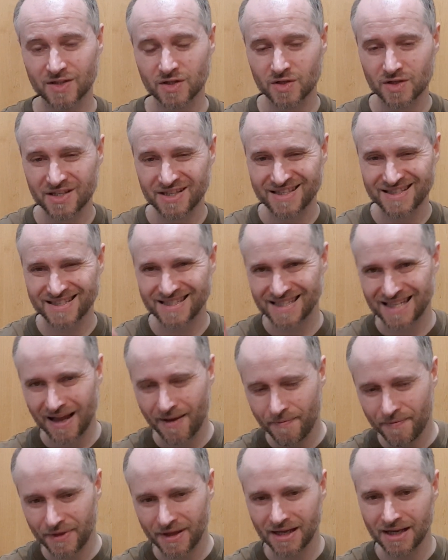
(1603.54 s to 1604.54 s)
it's
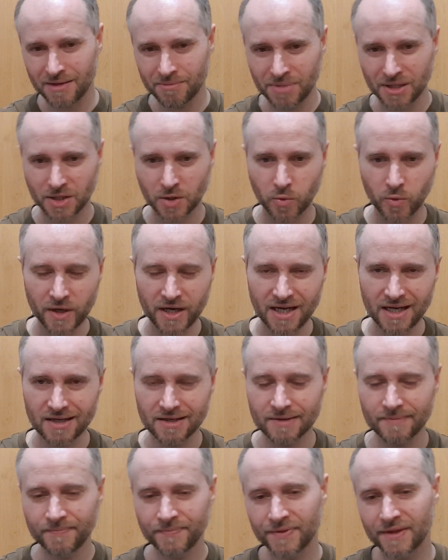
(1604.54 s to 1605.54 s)
something in
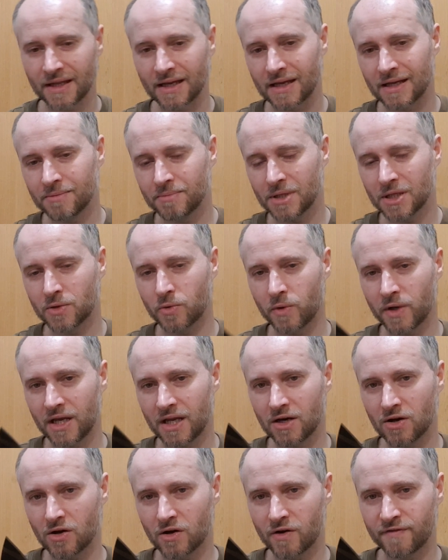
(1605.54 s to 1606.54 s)

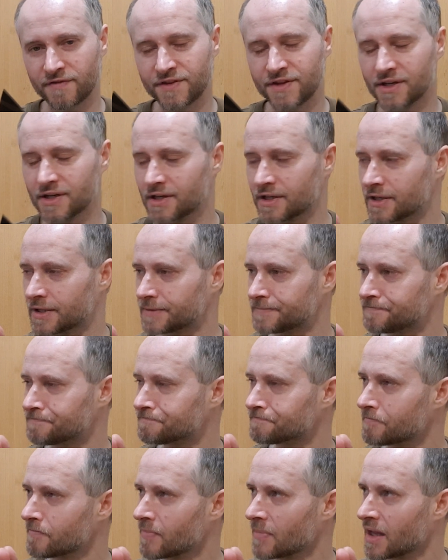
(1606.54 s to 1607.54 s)
between of the
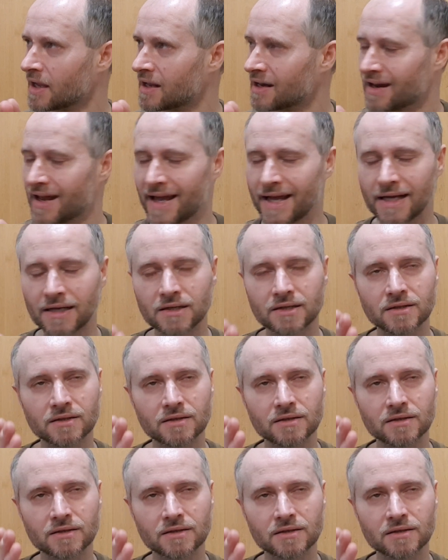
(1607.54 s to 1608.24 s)
like